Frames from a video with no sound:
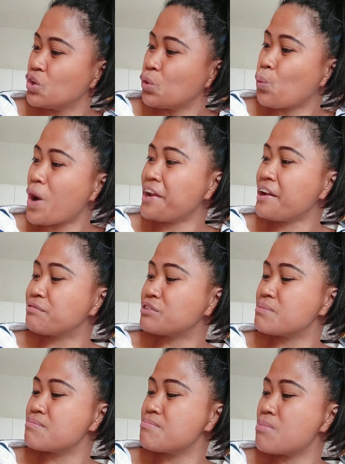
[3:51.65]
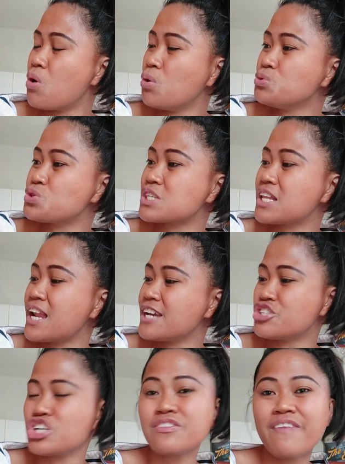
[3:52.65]
One of the most
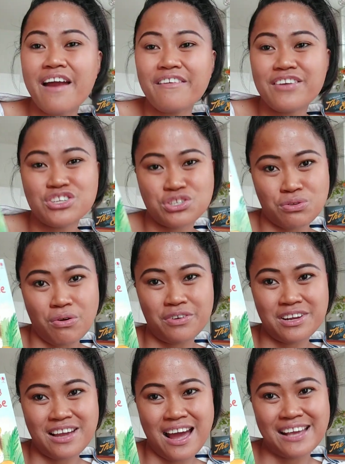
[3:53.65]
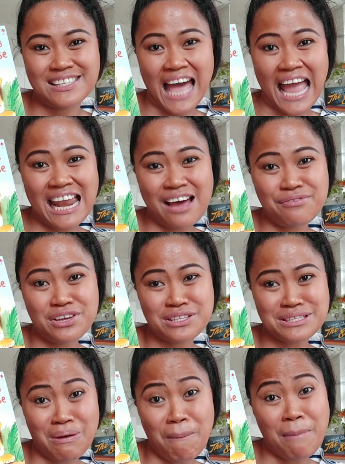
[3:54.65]
legendary story, guys. I love it
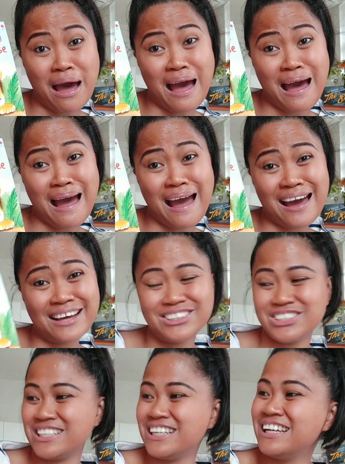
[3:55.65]
so much.